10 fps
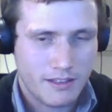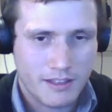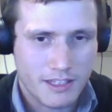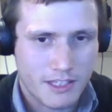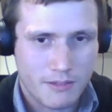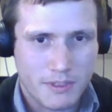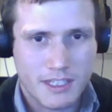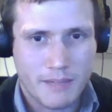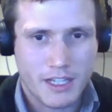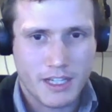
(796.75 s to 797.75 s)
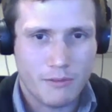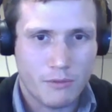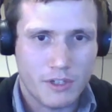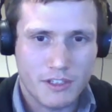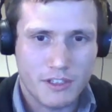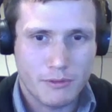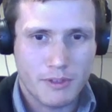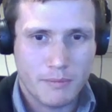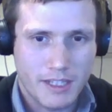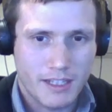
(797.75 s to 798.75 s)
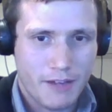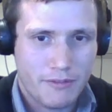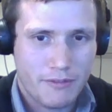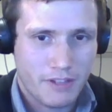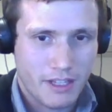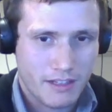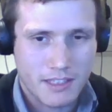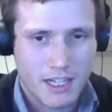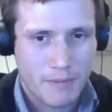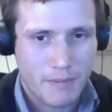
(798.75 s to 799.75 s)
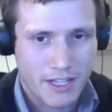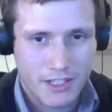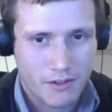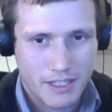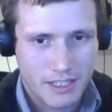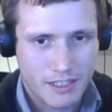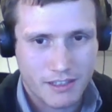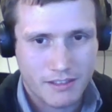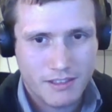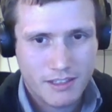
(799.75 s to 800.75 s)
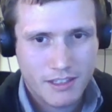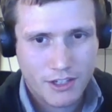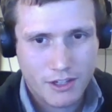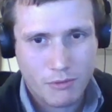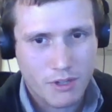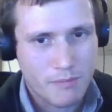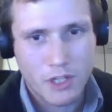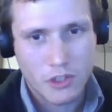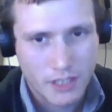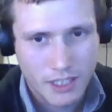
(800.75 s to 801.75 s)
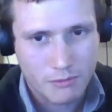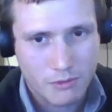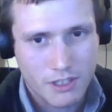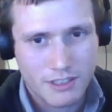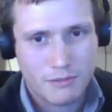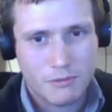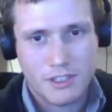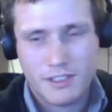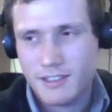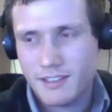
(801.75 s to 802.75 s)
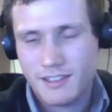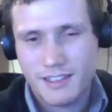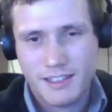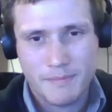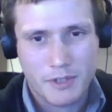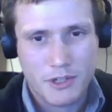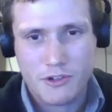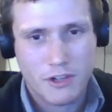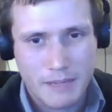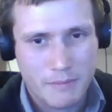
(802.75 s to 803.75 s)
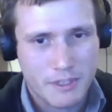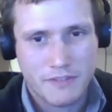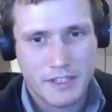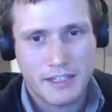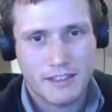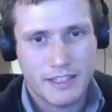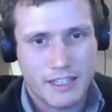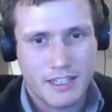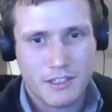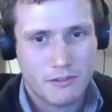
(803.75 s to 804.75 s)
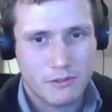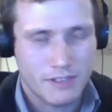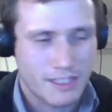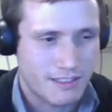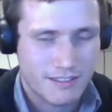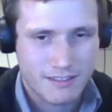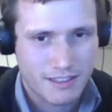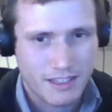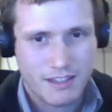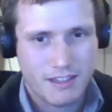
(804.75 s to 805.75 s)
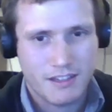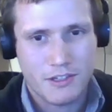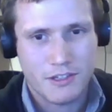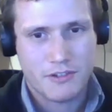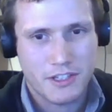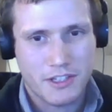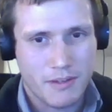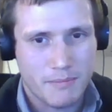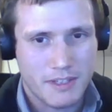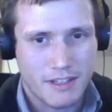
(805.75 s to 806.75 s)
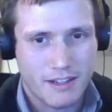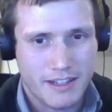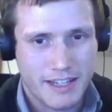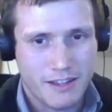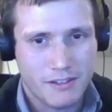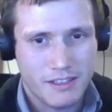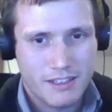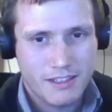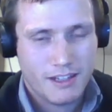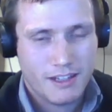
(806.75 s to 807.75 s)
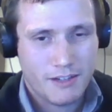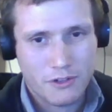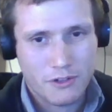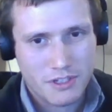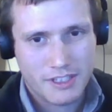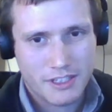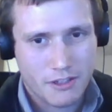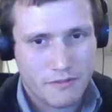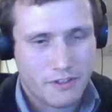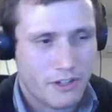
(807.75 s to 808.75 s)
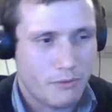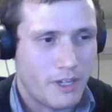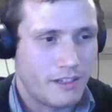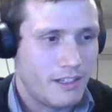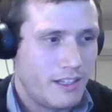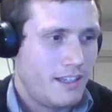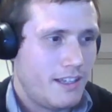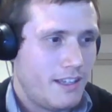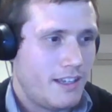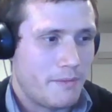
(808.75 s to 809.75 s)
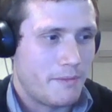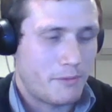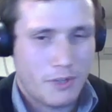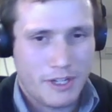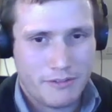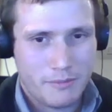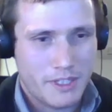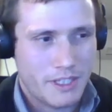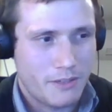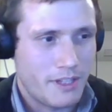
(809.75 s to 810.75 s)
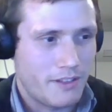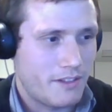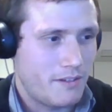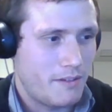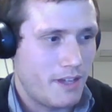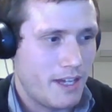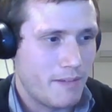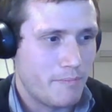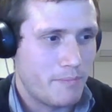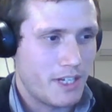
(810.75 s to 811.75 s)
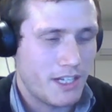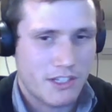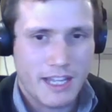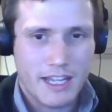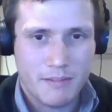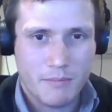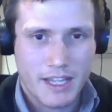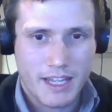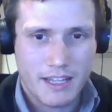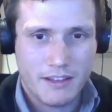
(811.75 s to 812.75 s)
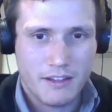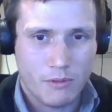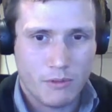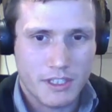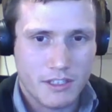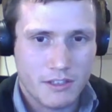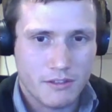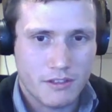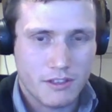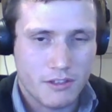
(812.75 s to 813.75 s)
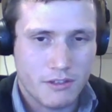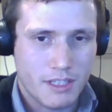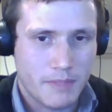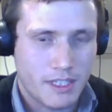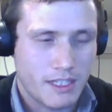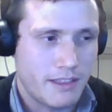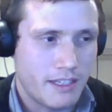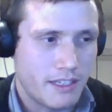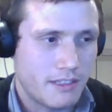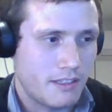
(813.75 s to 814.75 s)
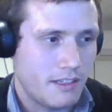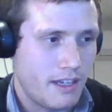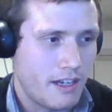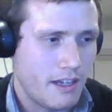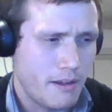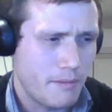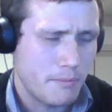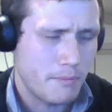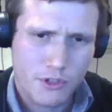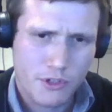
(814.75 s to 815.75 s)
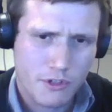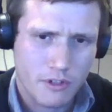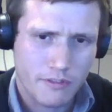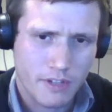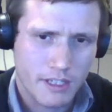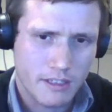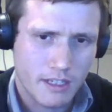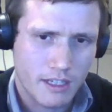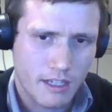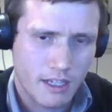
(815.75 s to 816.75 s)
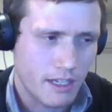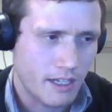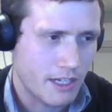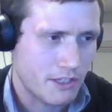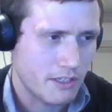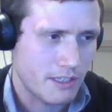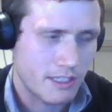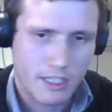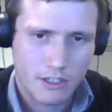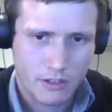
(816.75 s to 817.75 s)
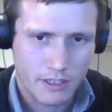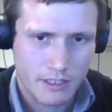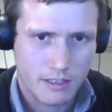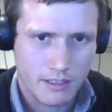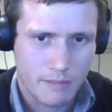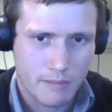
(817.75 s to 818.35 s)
this was something I wanted to do with my life. And at the time I had no idea, you know, what a bolt gun was, what controlled atmosphere killing is, or all these industry terms that I now unfortunately know very well, I'm quite familiar with. But I just had in my head that I wanted to do something like this. And I'm not sure if I'd actually seen Earthlings at the